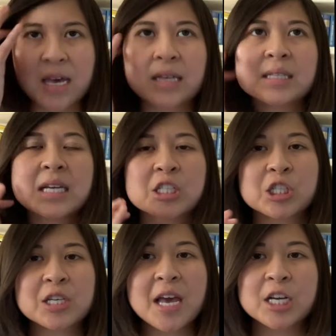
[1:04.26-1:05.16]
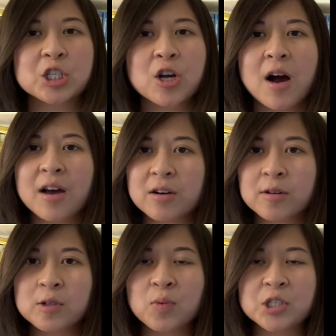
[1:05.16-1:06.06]
is essentially a
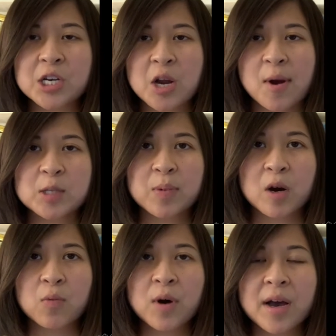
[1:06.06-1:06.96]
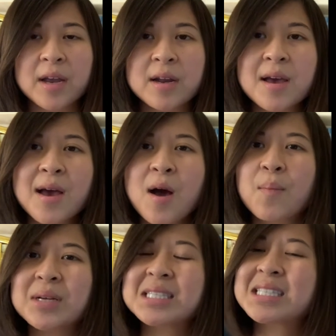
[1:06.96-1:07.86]
child when she narrates part 1,
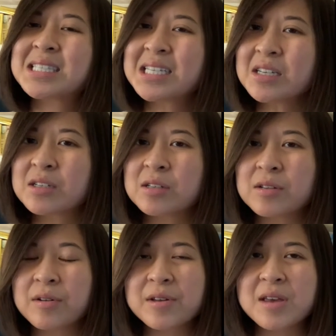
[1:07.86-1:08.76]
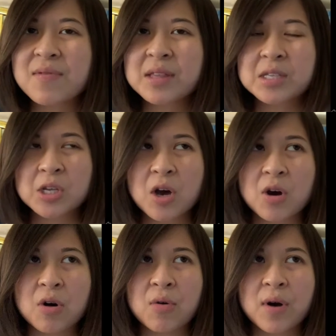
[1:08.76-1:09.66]
but still, even
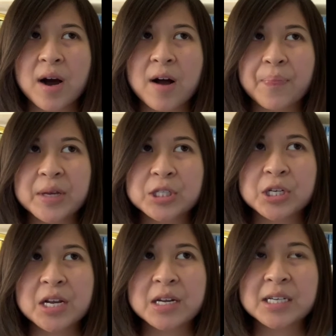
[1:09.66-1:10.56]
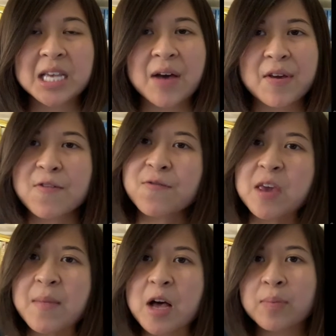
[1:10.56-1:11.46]
so, she does have a
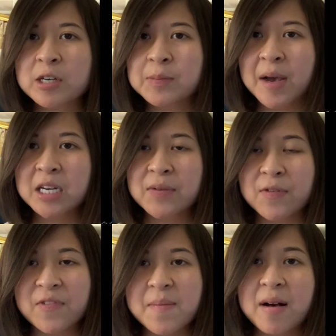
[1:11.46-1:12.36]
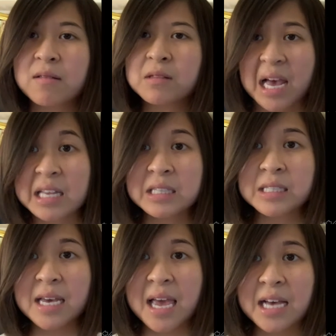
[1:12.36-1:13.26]
female perspective, a female
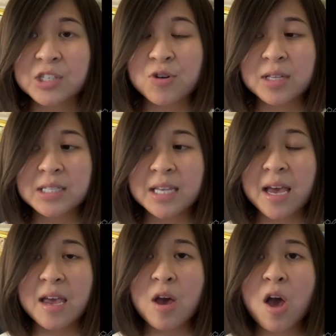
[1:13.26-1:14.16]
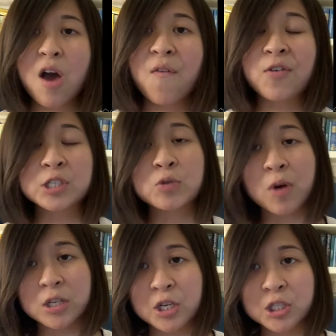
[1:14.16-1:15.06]
lens, I guess you can say, versus
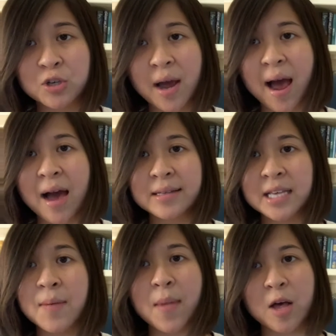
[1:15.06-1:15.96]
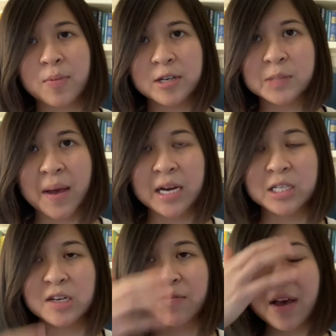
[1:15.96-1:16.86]
Rochester has a male
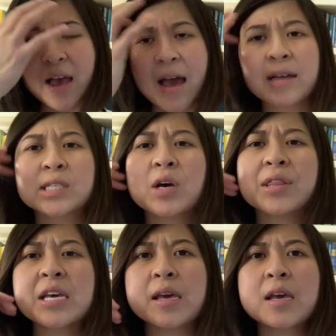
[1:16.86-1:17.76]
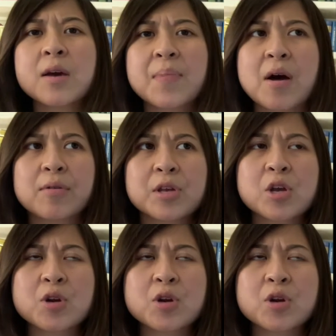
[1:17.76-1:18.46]
perspective. And so thinking about,